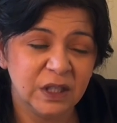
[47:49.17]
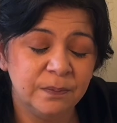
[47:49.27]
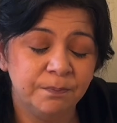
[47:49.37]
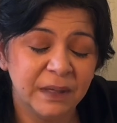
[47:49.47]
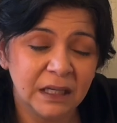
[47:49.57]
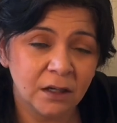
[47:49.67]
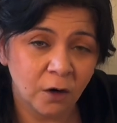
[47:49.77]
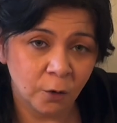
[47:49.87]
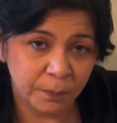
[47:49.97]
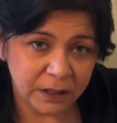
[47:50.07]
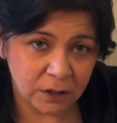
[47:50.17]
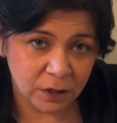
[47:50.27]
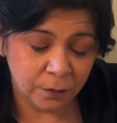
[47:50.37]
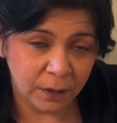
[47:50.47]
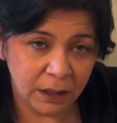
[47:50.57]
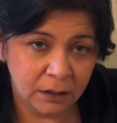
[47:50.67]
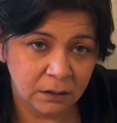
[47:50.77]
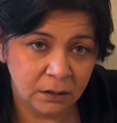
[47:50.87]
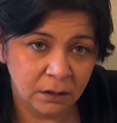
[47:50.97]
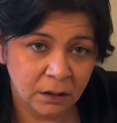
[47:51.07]
be open to it.
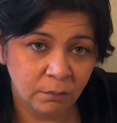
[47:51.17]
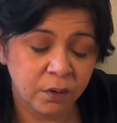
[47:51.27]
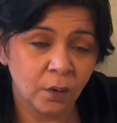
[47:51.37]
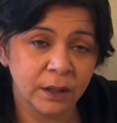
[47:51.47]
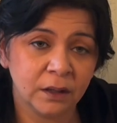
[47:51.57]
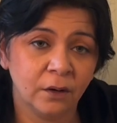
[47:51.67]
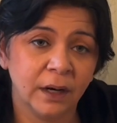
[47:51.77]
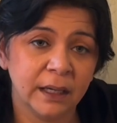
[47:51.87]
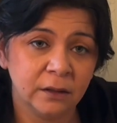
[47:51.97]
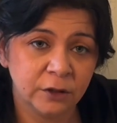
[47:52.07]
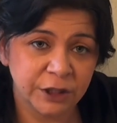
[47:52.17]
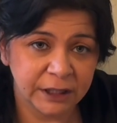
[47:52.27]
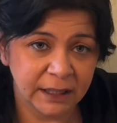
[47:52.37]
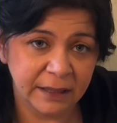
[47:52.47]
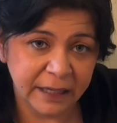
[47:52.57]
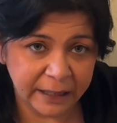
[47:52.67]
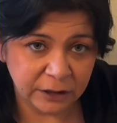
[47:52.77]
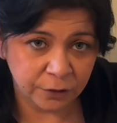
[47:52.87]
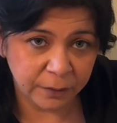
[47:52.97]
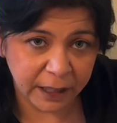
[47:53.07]
Point your energy in that
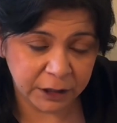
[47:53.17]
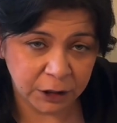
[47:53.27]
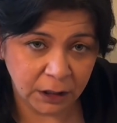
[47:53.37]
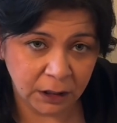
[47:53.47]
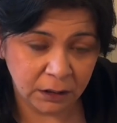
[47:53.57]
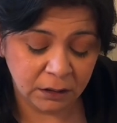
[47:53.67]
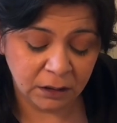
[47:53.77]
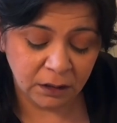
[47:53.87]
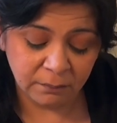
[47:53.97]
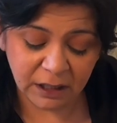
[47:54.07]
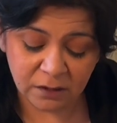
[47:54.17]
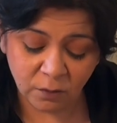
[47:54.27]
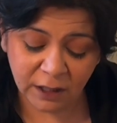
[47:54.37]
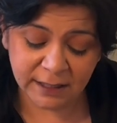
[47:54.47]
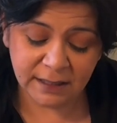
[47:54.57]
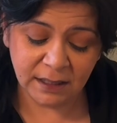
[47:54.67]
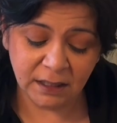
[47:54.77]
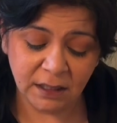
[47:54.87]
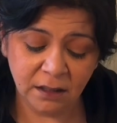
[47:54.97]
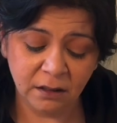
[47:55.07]
direction. Because what I see
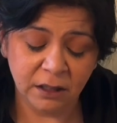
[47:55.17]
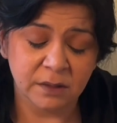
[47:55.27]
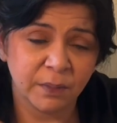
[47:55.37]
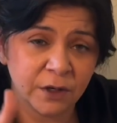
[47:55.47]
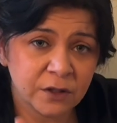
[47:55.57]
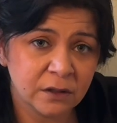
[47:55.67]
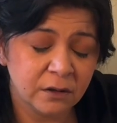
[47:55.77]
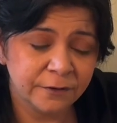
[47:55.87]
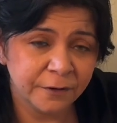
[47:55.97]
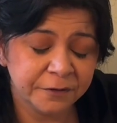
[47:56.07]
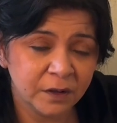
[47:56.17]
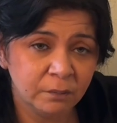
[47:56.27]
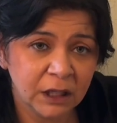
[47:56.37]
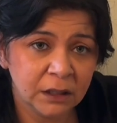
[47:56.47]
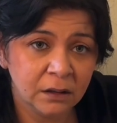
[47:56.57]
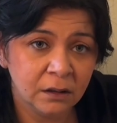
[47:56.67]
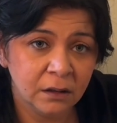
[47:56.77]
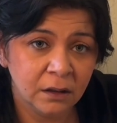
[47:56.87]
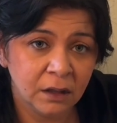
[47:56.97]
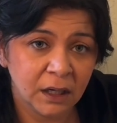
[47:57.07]
here is personal fulfillment.
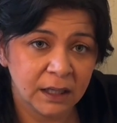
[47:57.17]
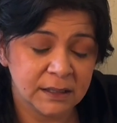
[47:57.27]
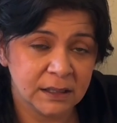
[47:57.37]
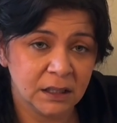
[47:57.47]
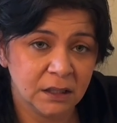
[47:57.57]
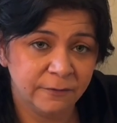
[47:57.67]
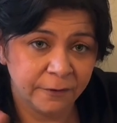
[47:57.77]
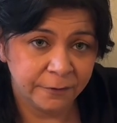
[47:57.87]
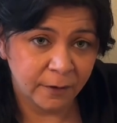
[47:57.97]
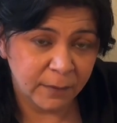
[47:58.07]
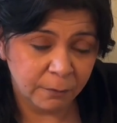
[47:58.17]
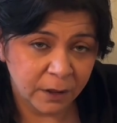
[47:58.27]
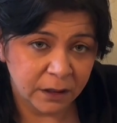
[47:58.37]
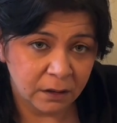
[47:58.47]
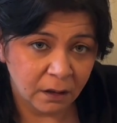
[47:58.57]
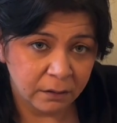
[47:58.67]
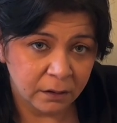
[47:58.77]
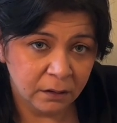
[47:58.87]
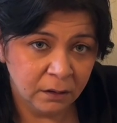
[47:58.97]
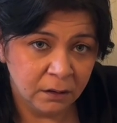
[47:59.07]
I see fulfillment with
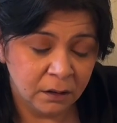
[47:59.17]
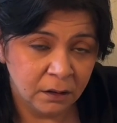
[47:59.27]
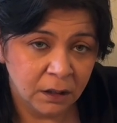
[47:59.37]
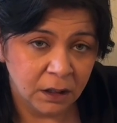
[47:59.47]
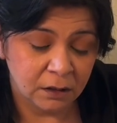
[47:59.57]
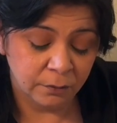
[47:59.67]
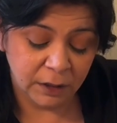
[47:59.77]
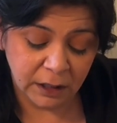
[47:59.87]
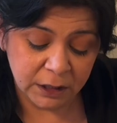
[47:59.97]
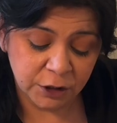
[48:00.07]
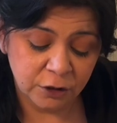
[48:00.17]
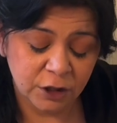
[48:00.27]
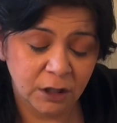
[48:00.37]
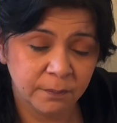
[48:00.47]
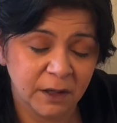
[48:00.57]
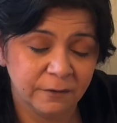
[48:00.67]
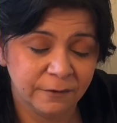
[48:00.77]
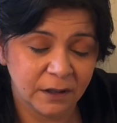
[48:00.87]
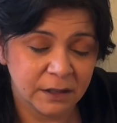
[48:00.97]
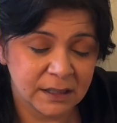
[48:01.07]
another in a relationship, a
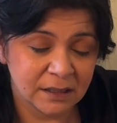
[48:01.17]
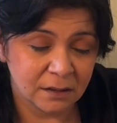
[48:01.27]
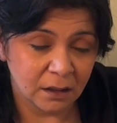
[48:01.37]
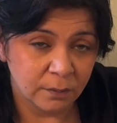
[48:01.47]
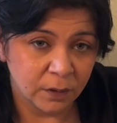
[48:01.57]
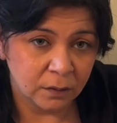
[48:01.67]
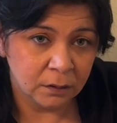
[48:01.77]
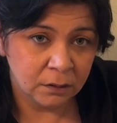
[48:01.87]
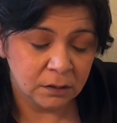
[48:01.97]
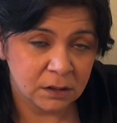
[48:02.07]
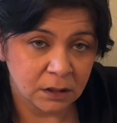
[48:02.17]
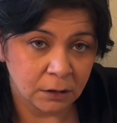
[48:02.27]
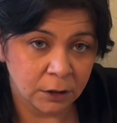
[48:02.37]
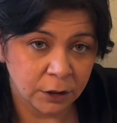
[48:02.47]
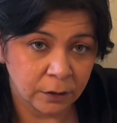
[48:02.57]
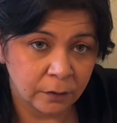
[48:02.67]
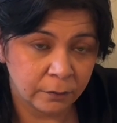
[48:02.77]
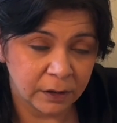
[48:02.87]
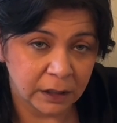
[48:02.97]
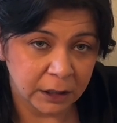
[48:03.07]
very stable, secure
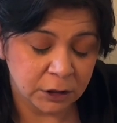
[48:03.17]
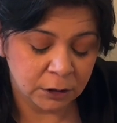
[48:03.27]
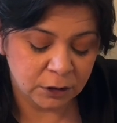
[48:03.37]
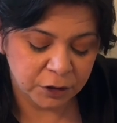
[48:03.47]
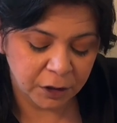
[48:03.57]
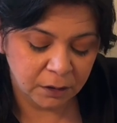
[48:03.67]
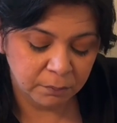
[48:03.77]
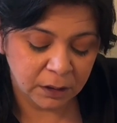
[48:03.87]
relationship.